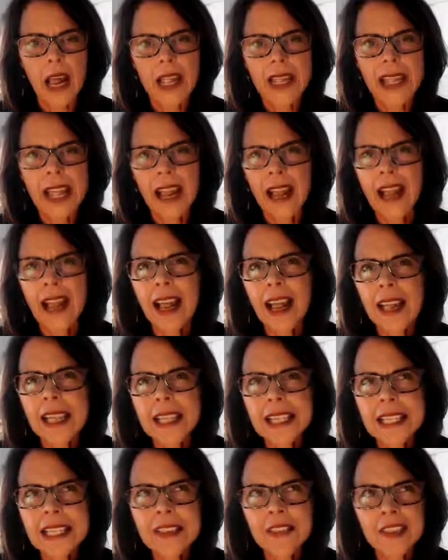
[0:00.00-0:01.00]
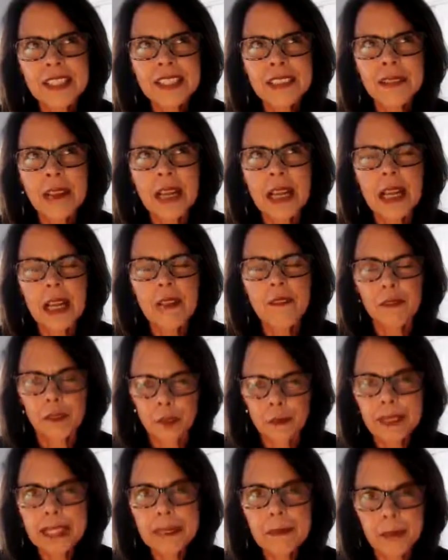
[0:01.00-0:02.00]
I even, for
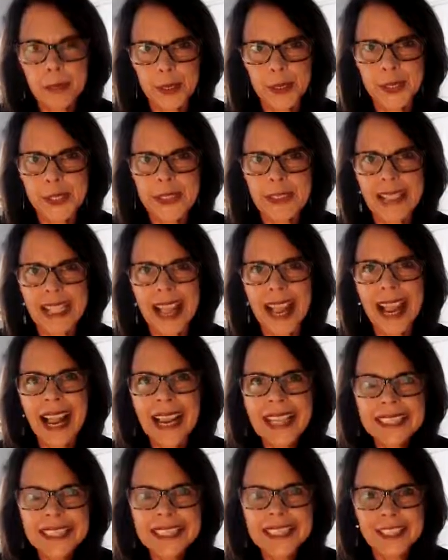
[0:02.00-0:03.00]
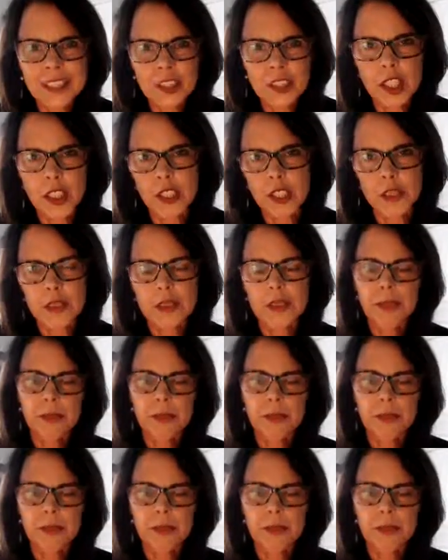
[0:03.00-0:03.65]
me personally, I need to learn,